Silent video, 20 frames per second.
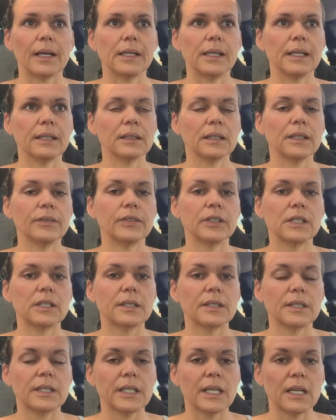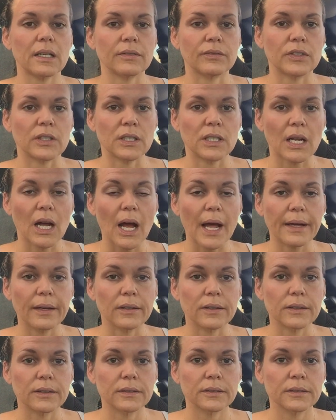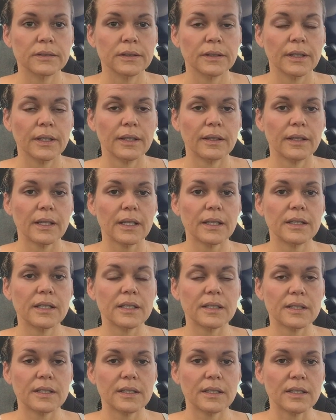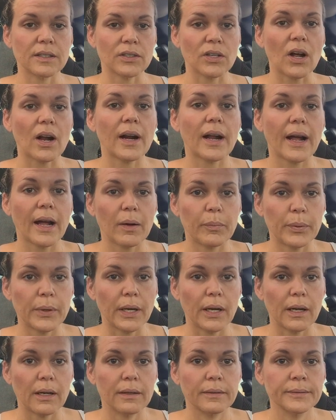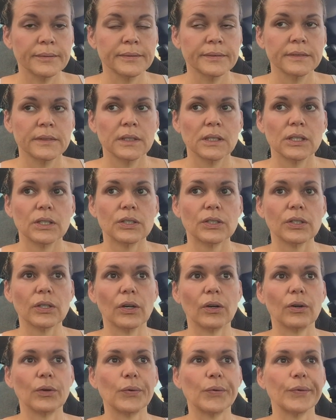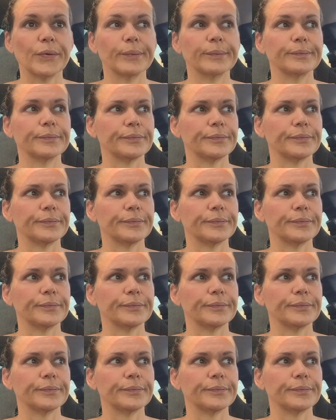and live in a state of denial that this is not happening. So